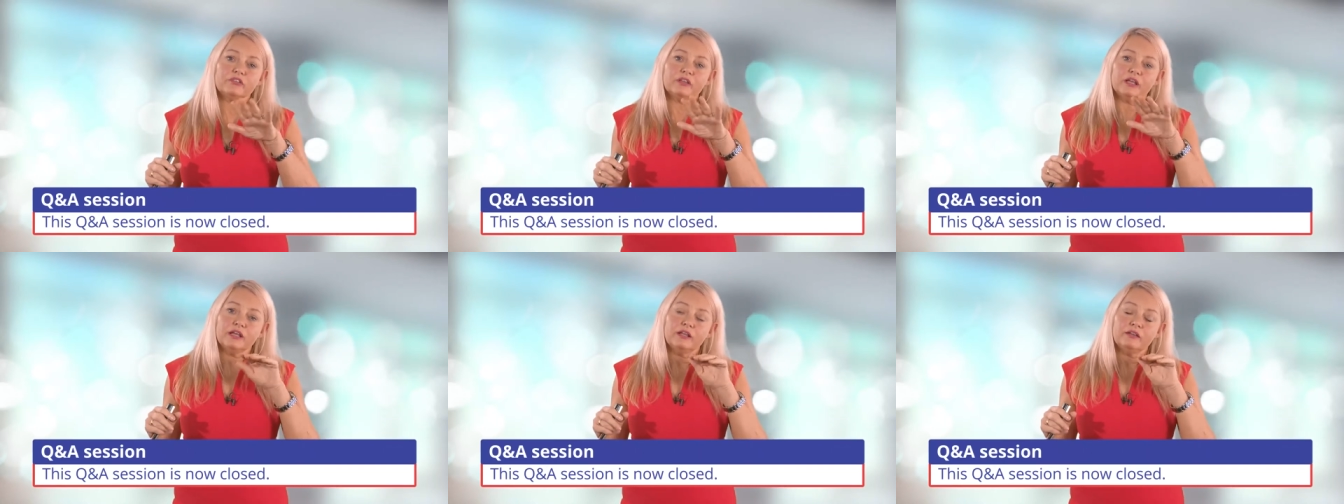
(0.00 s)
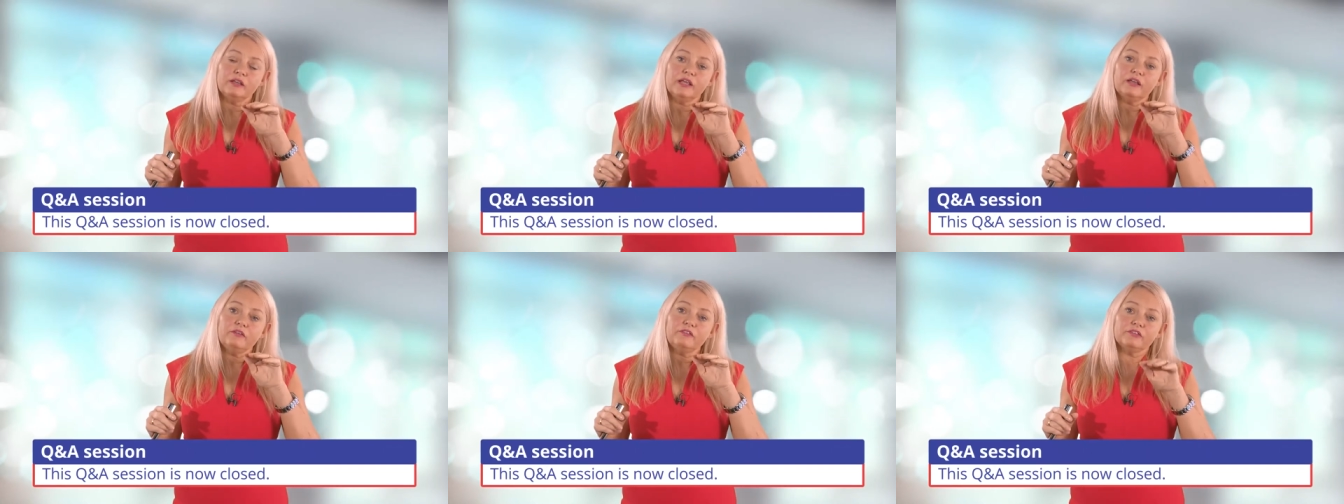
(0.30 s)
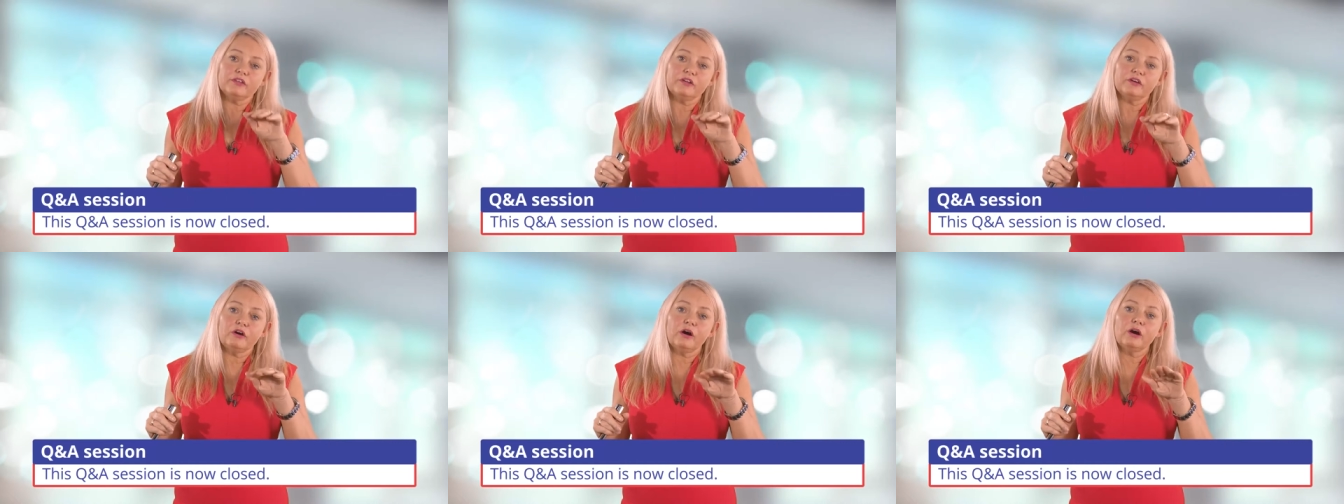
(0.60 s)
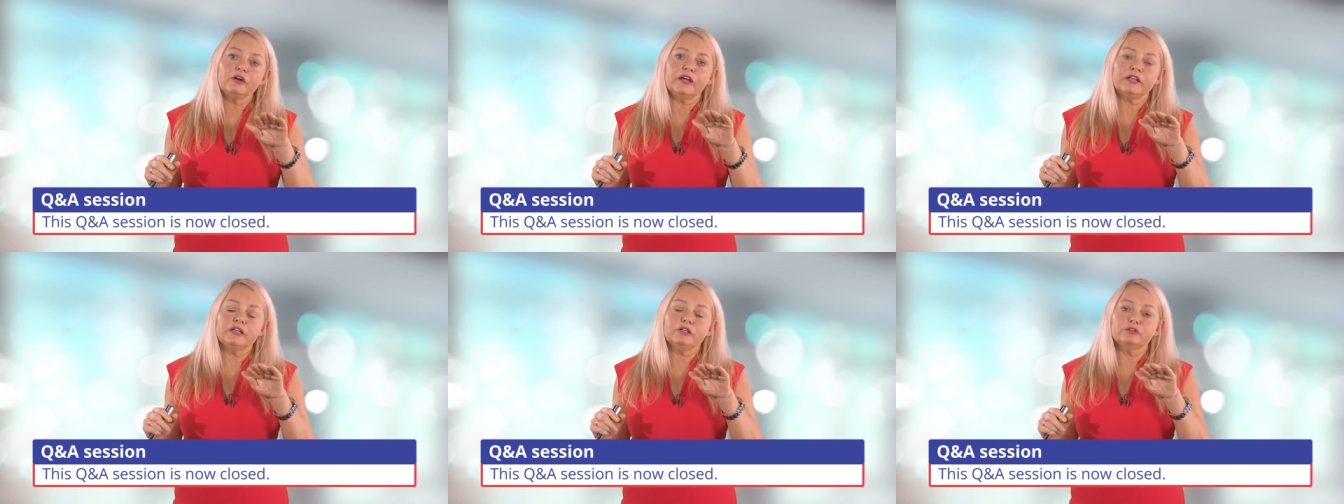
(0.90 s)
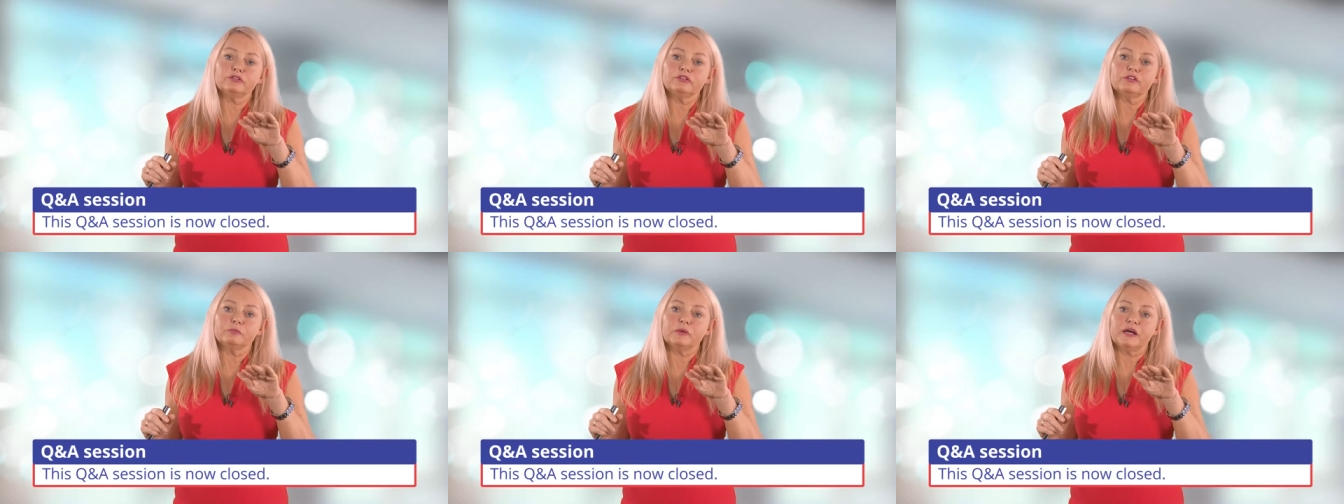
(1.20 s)
if there are any
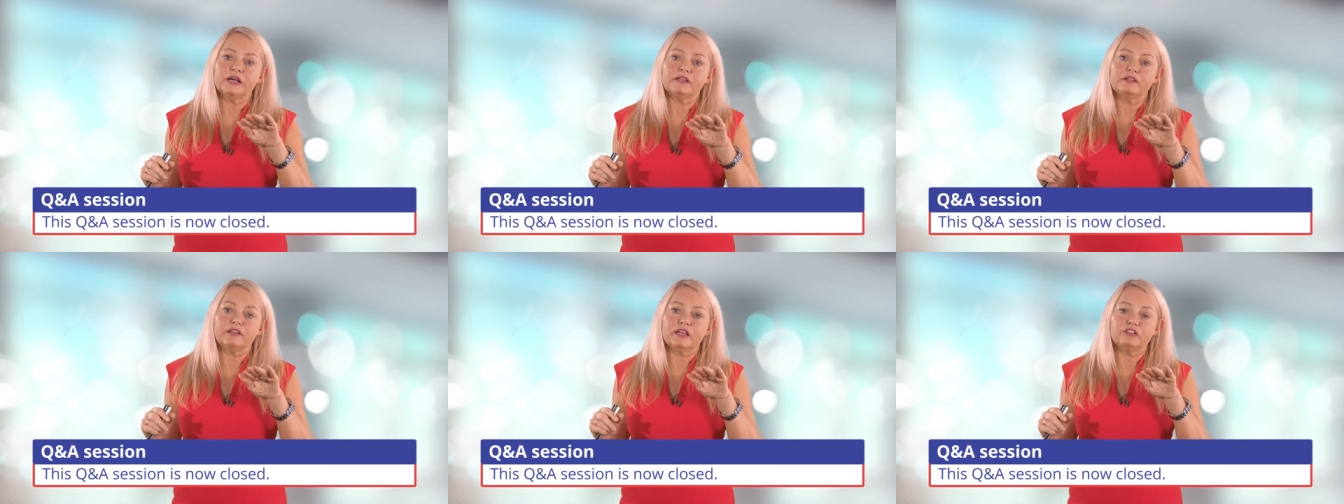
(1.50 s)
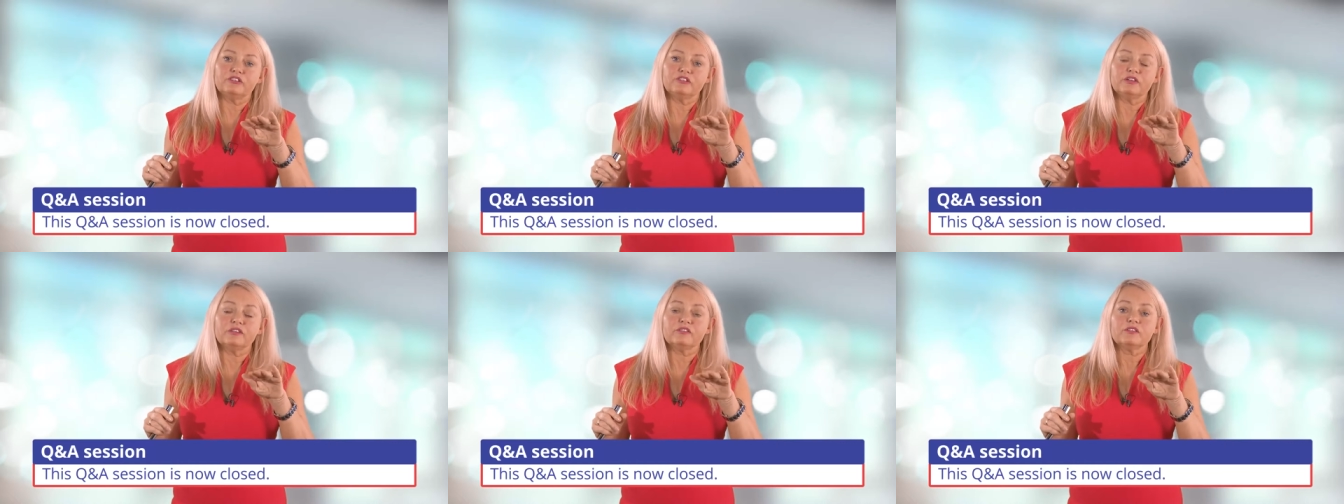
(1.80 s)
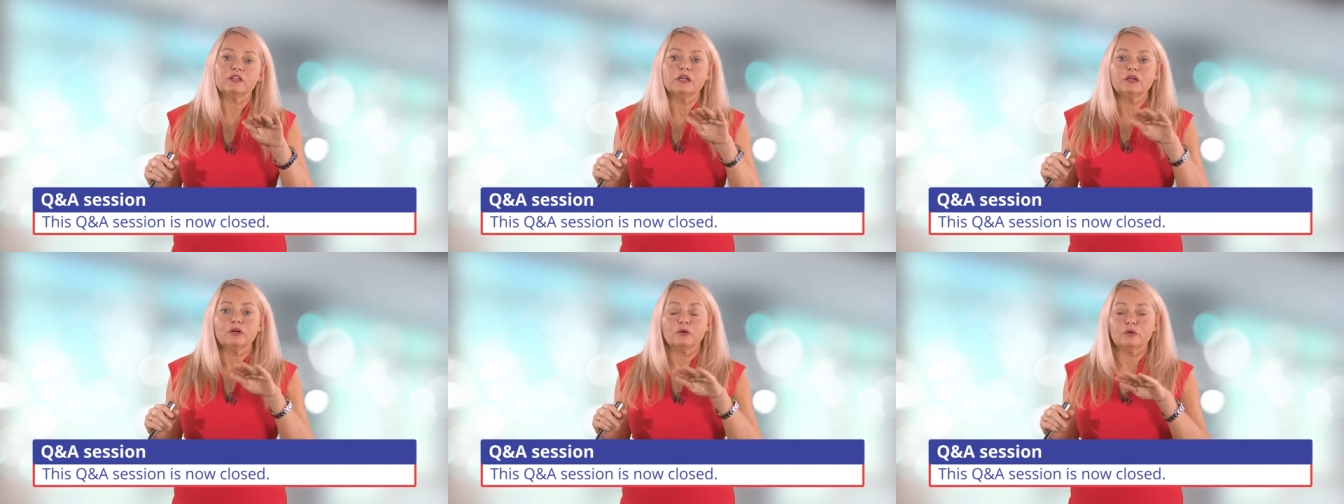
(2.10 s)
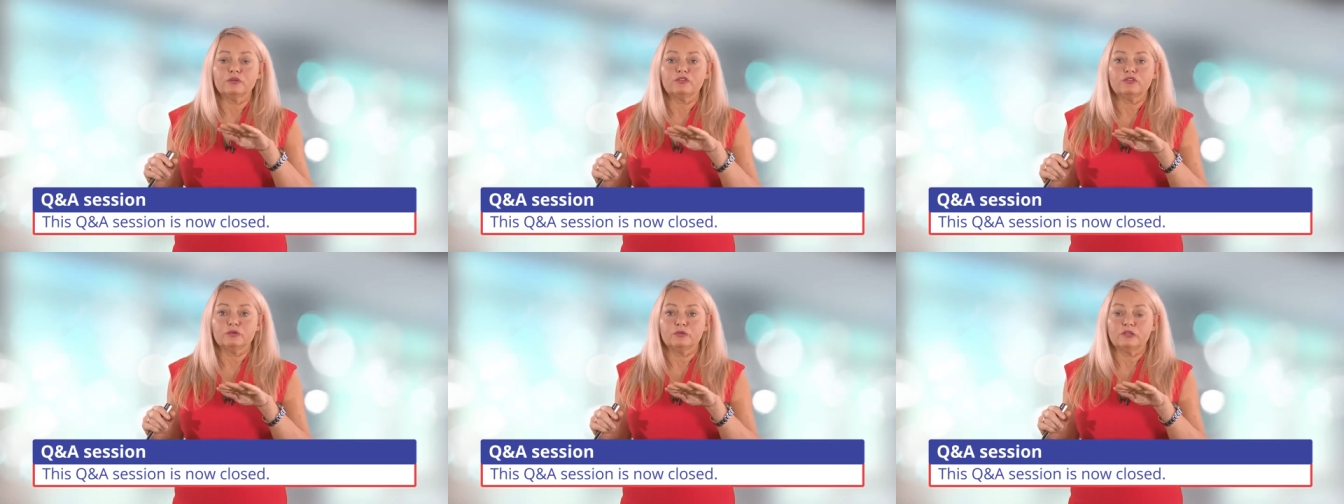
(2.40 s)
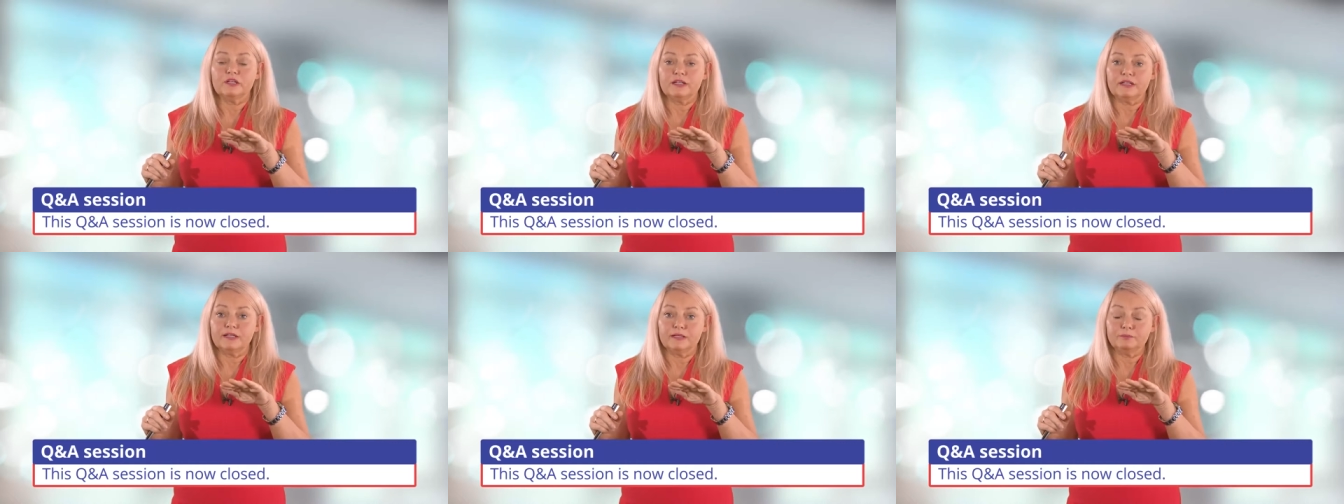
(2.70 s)
undermined edges or
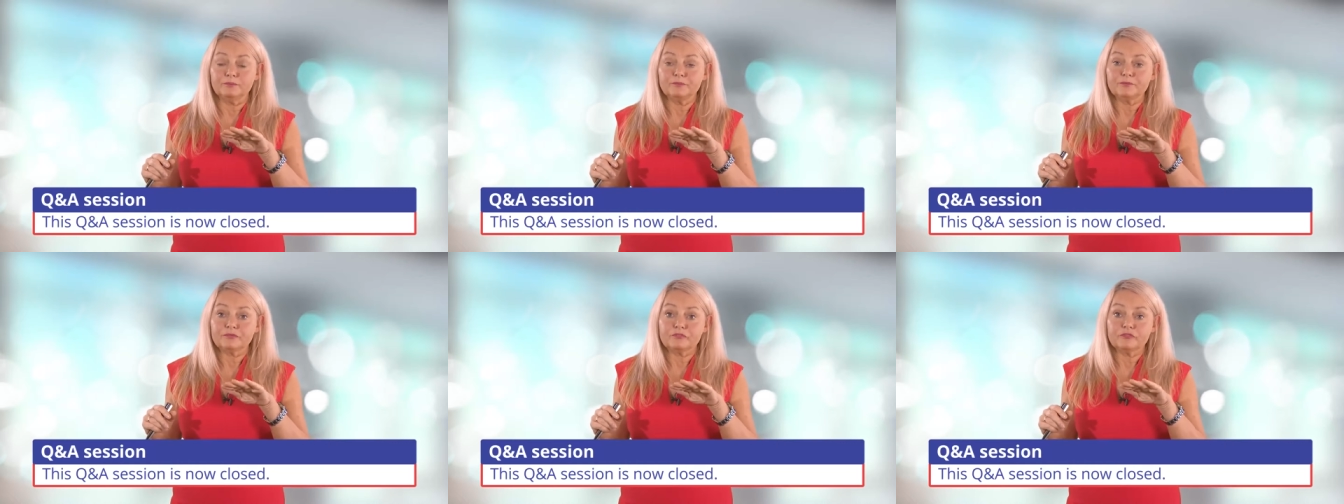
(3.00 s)
tunnelling,